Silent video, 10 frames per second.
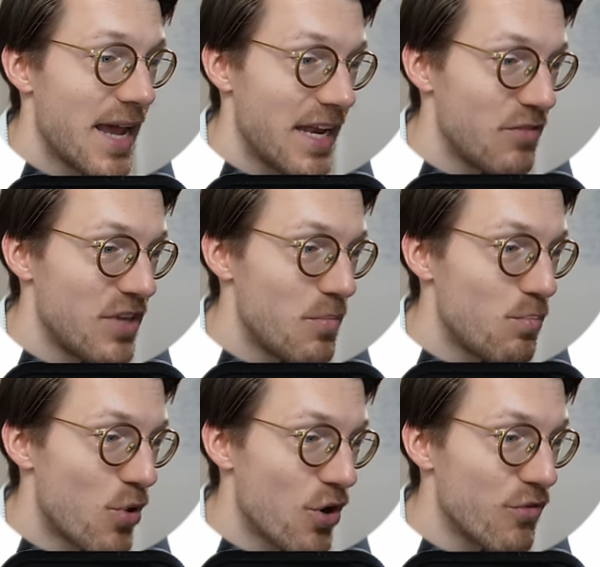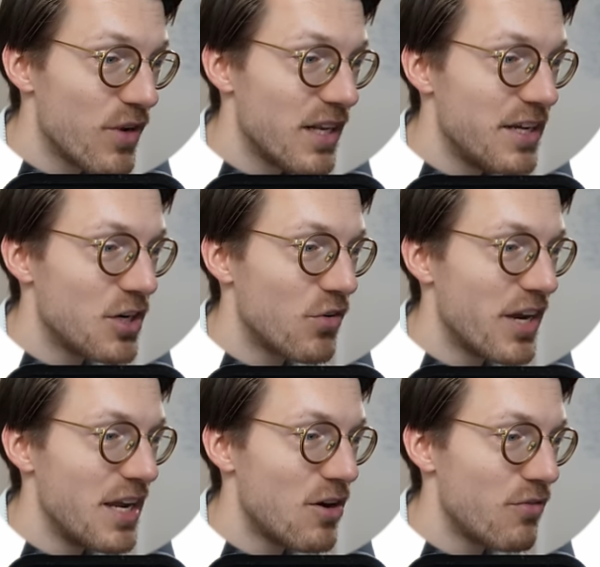And if they perfectly
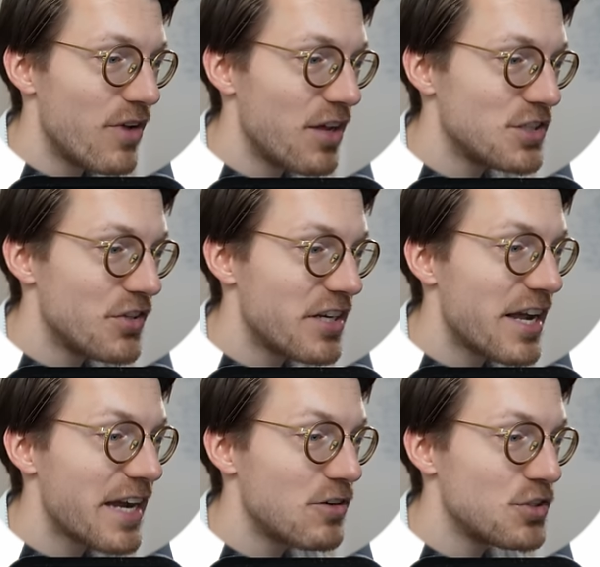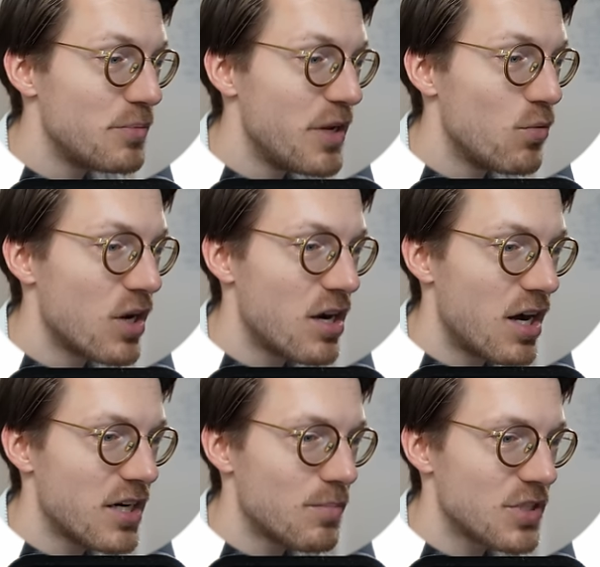agree, all values on the diagonal should be
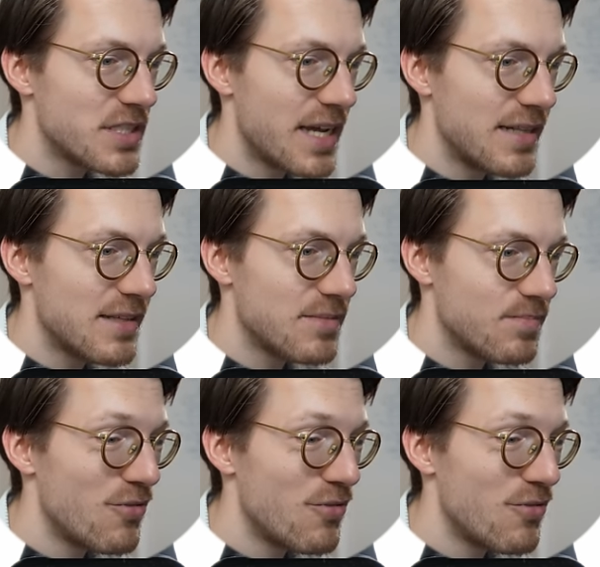100%.